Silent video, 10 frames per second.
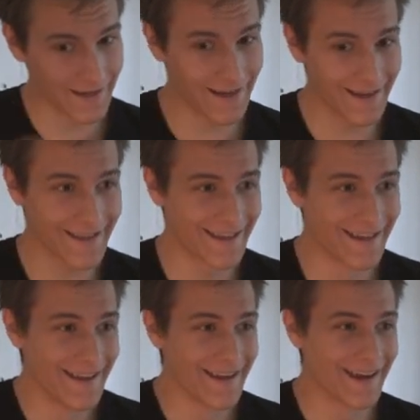
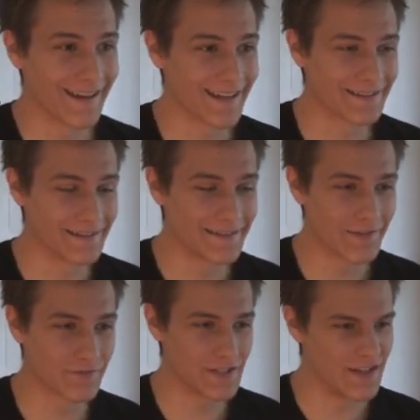like, I like the
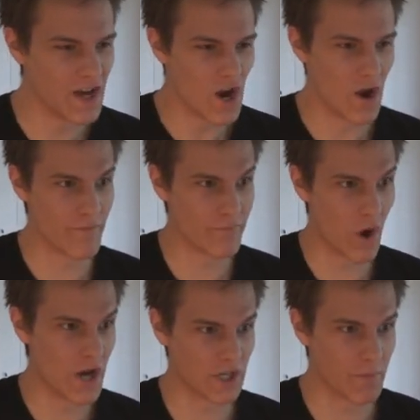death scene.
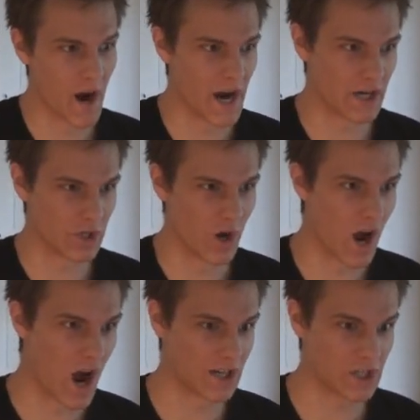Embrace my
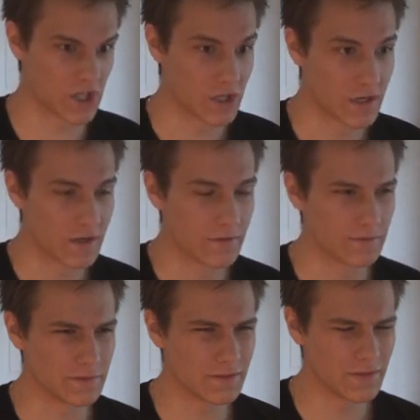crotch!
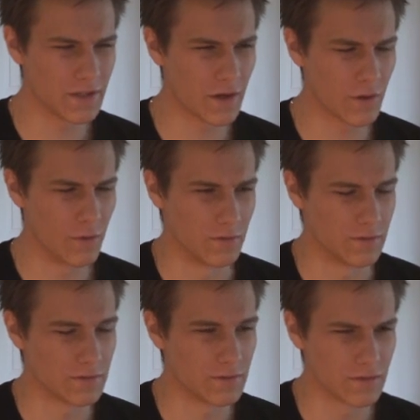No.
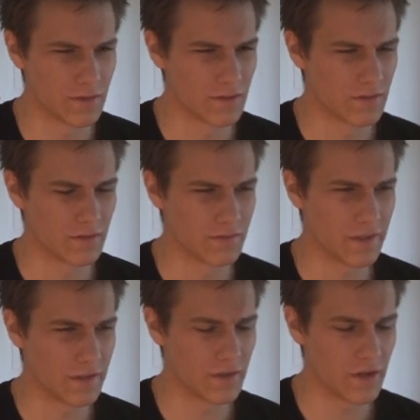
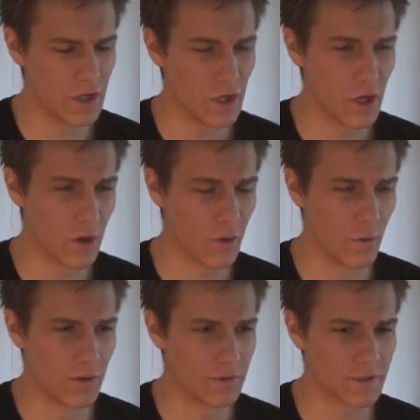
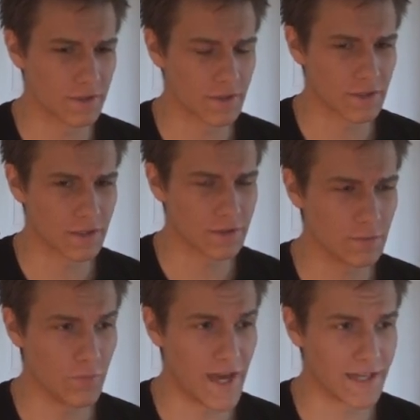No. Not, not
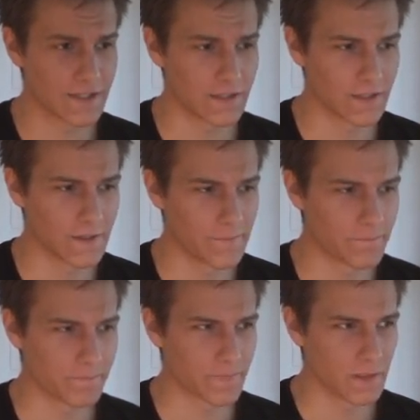do that.
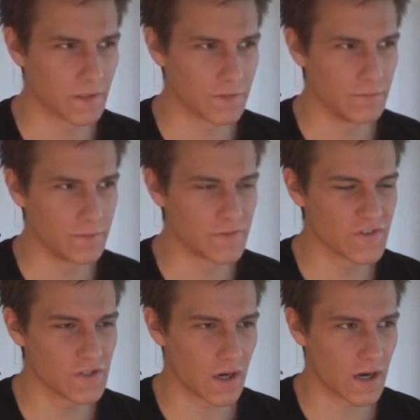Because you, you
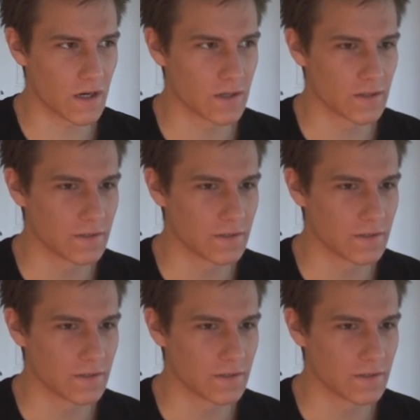suck.